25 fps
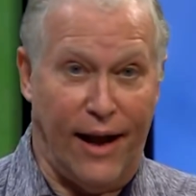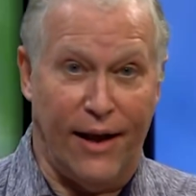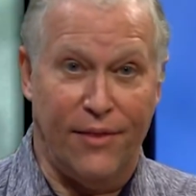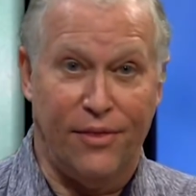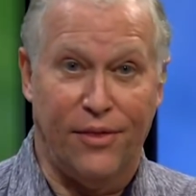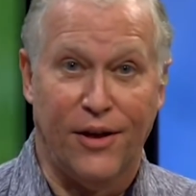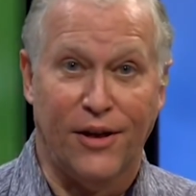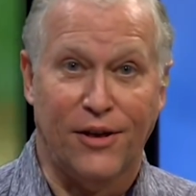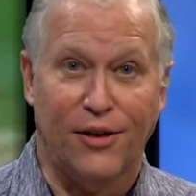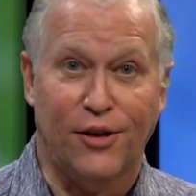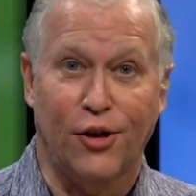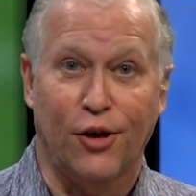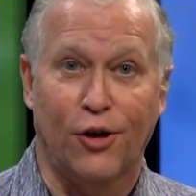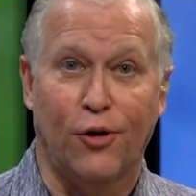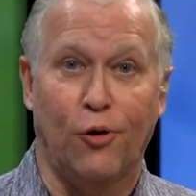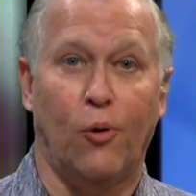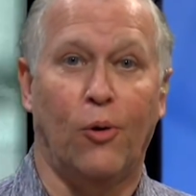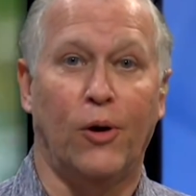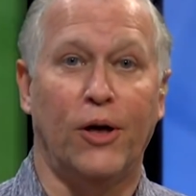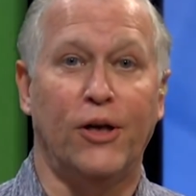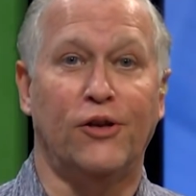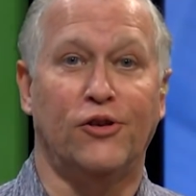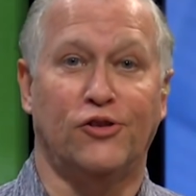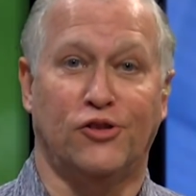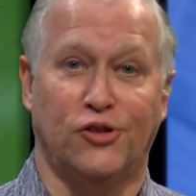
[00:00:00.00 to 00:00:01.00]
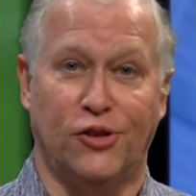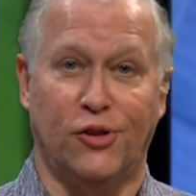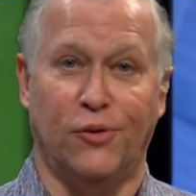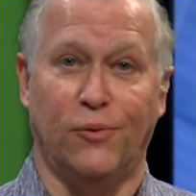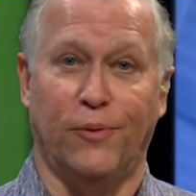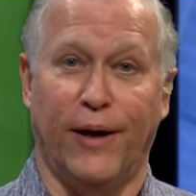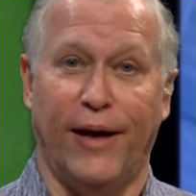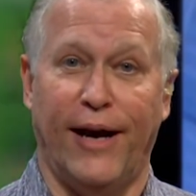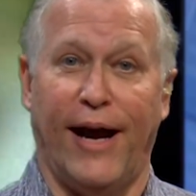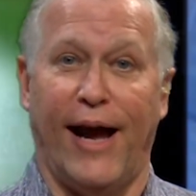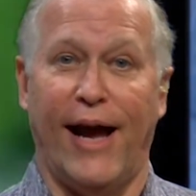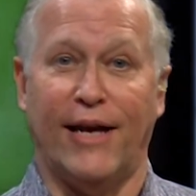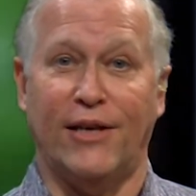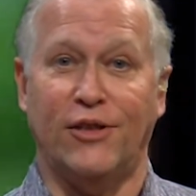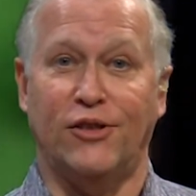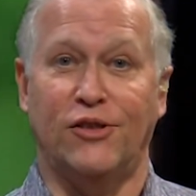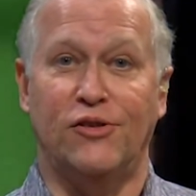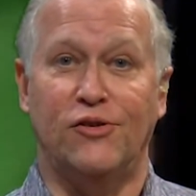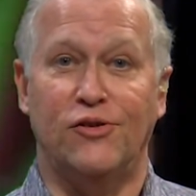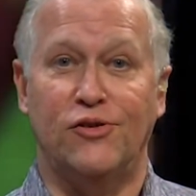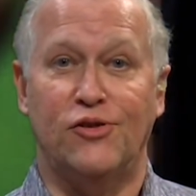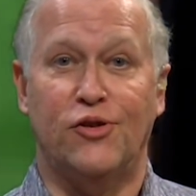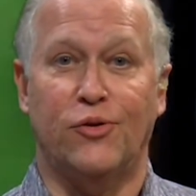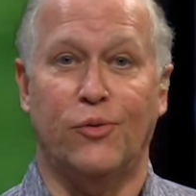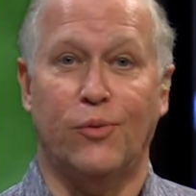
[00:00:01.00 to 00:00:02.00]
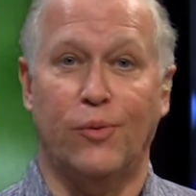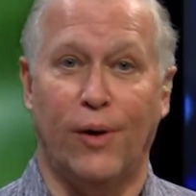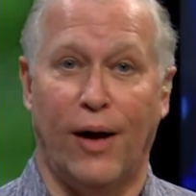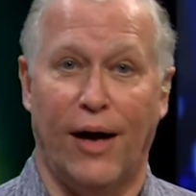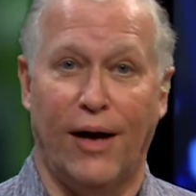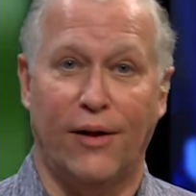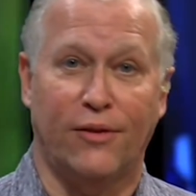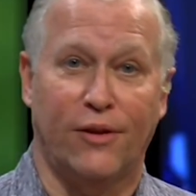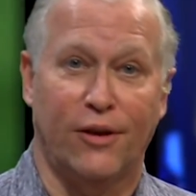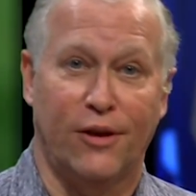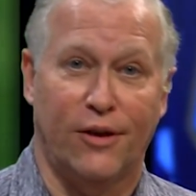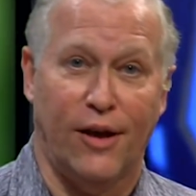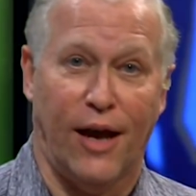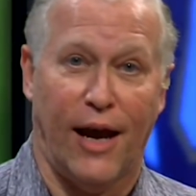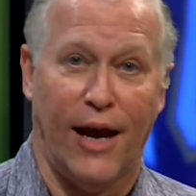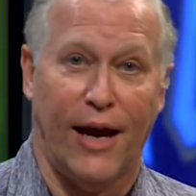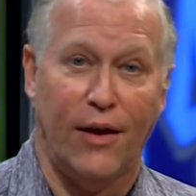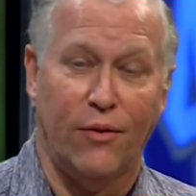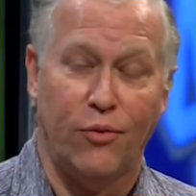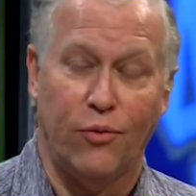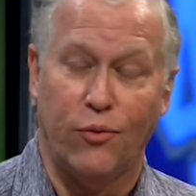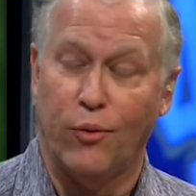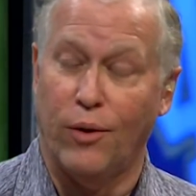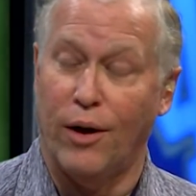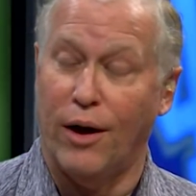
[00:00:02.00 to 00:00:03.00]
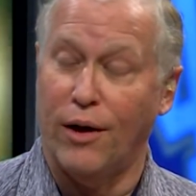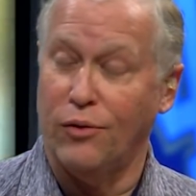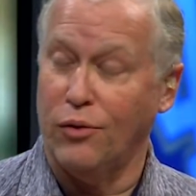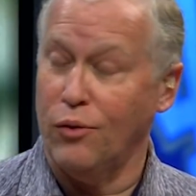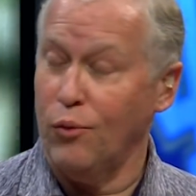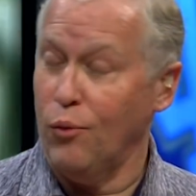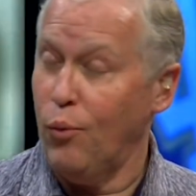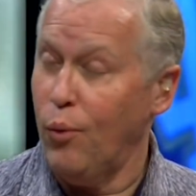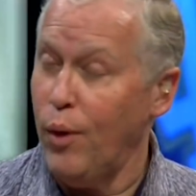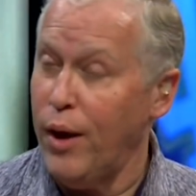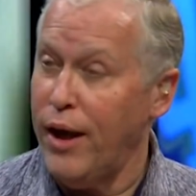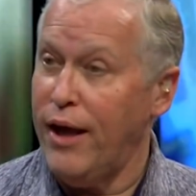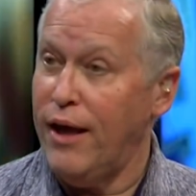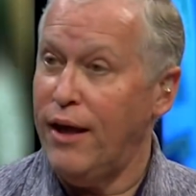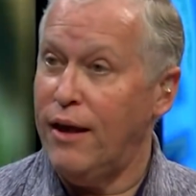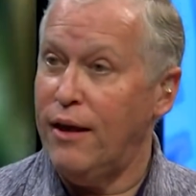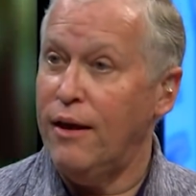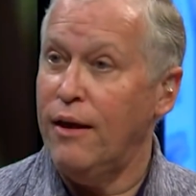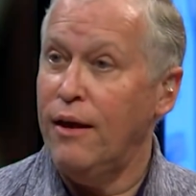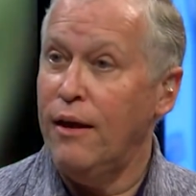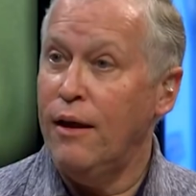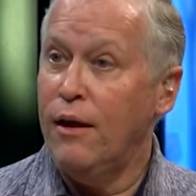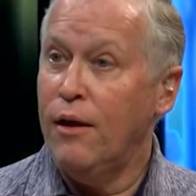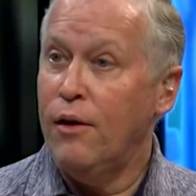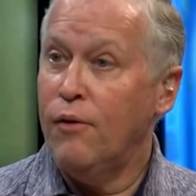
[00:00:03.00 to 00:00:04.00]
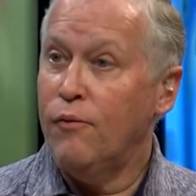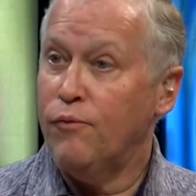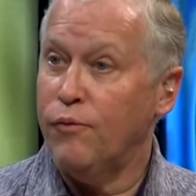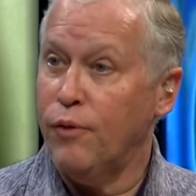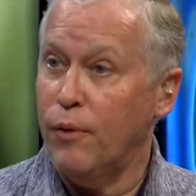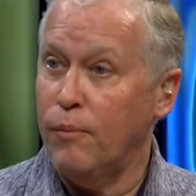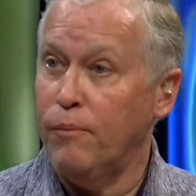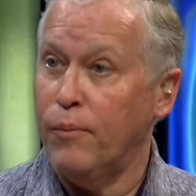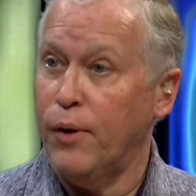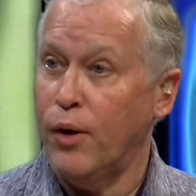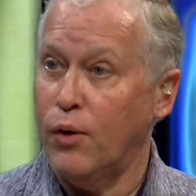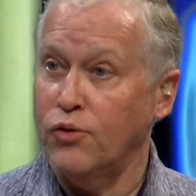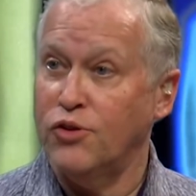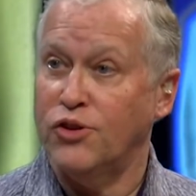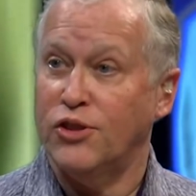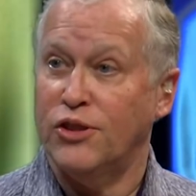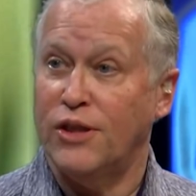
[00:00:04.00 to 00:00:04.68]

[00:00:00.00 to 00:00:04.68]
I think you're going to see reactions throughout the day and throughout the week from both